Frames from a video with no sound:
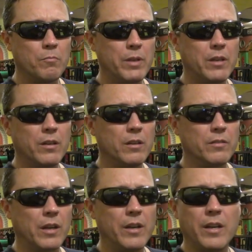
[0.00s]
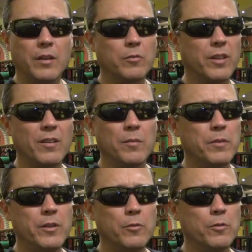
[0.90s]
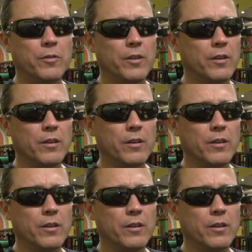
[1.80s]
Because I ain't got no time to deal with